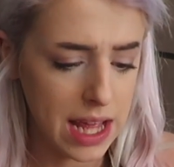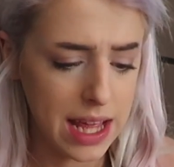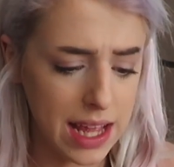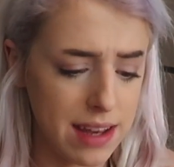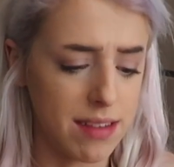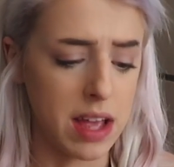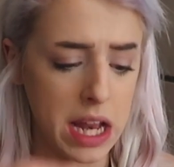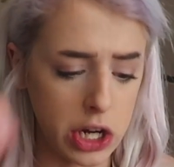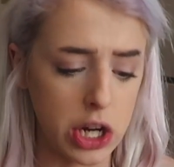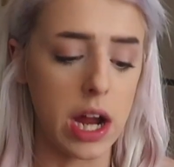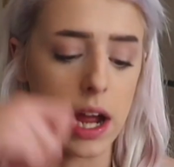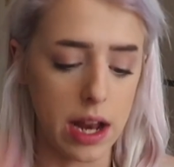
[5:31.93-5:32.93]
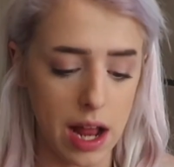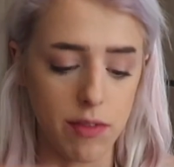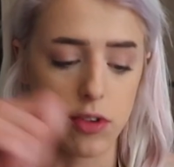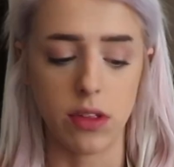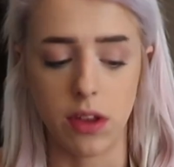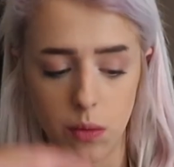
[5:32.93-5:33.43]
It does kind of hurt your hand
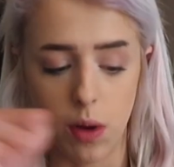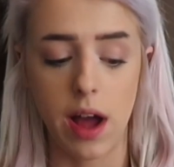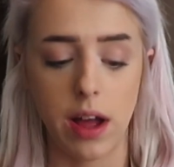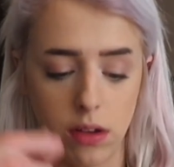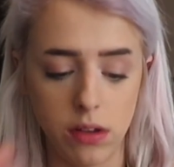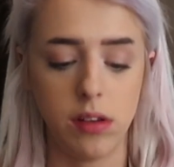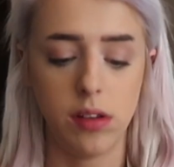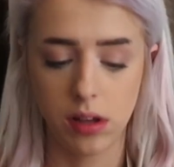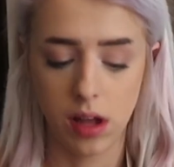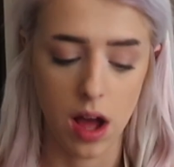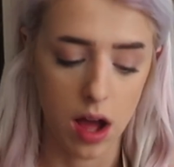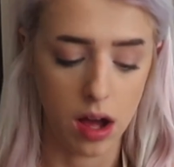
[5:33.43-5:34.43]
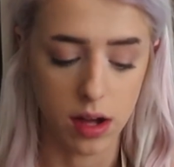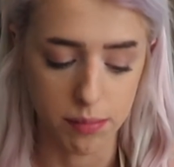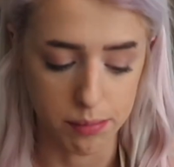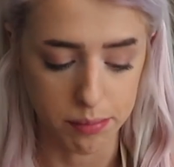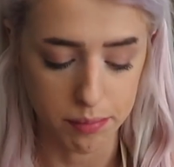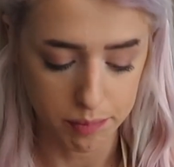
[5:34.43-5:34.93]
after a little while,
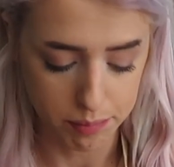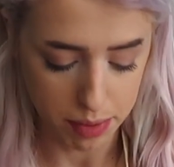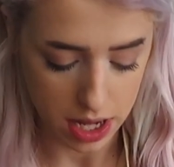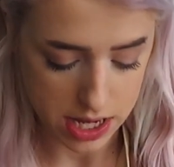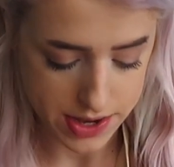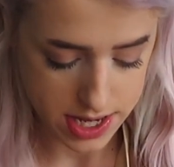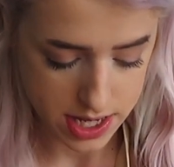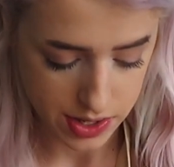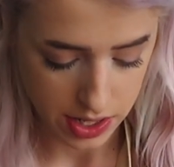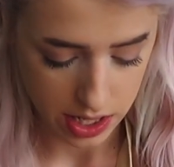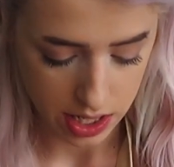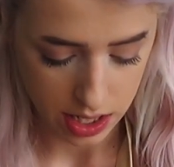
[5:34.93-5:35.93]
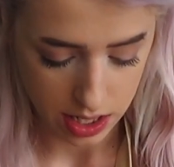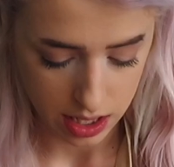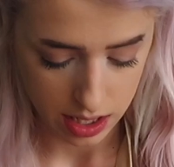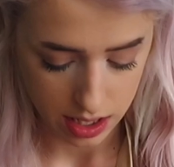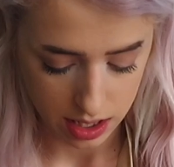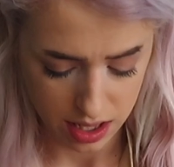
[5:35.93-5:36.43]
but
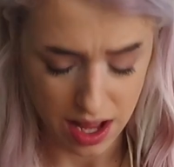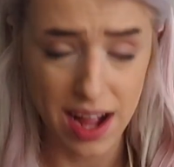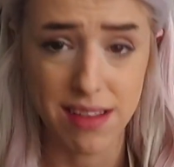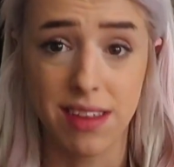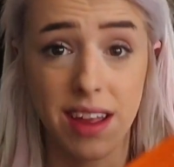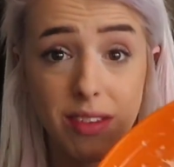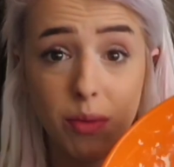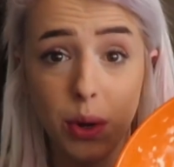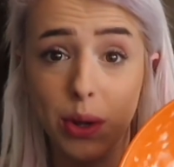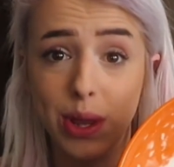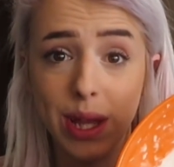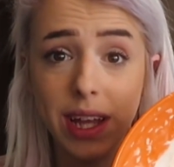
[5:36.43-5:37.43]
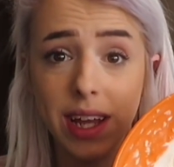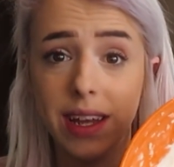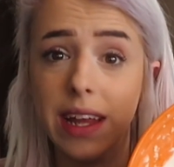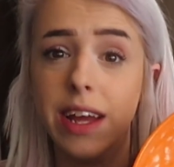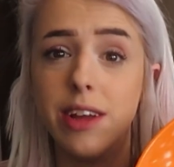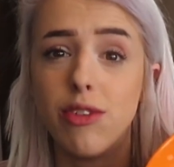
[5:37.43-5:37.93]
I'd say it's worth it. It
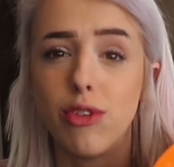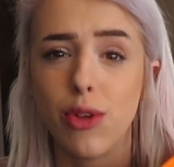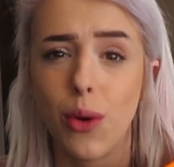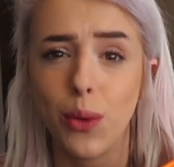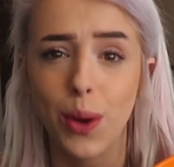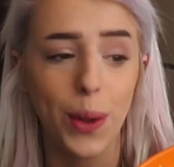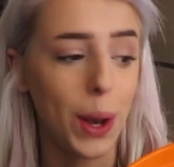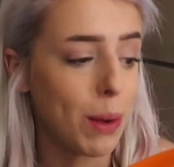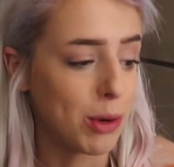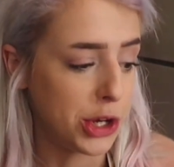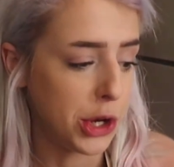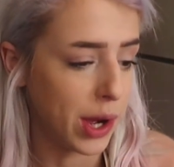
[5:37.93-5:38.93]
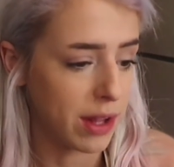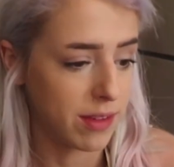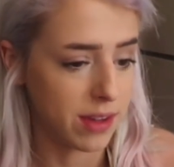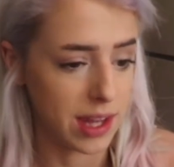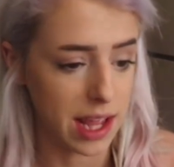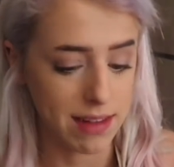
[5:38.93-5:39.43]
tastes so good. I wish you guys could taste it.